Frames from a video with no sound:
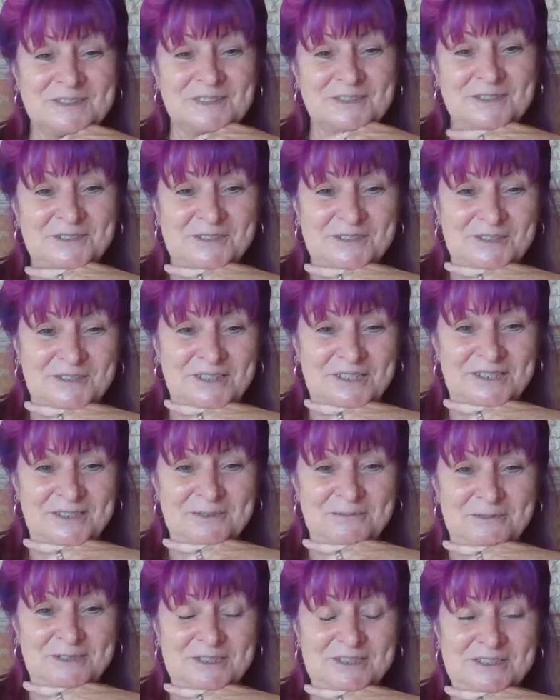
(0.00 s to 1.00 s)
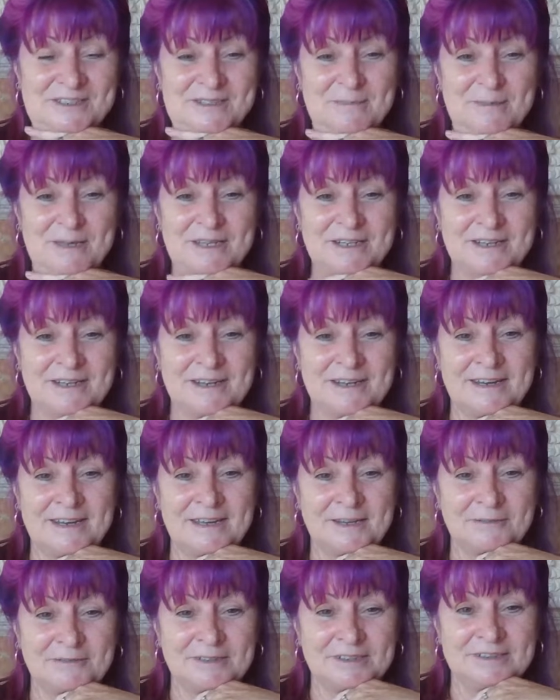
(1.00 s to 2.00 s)
in Australia, which is about an
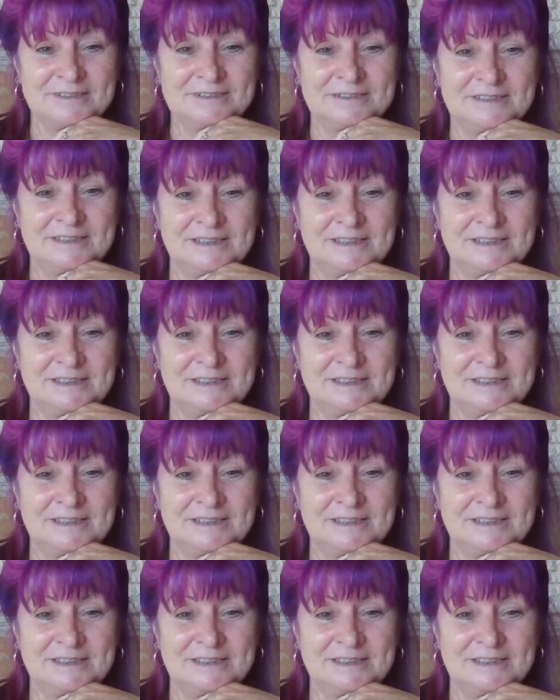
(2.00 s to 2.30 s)
hour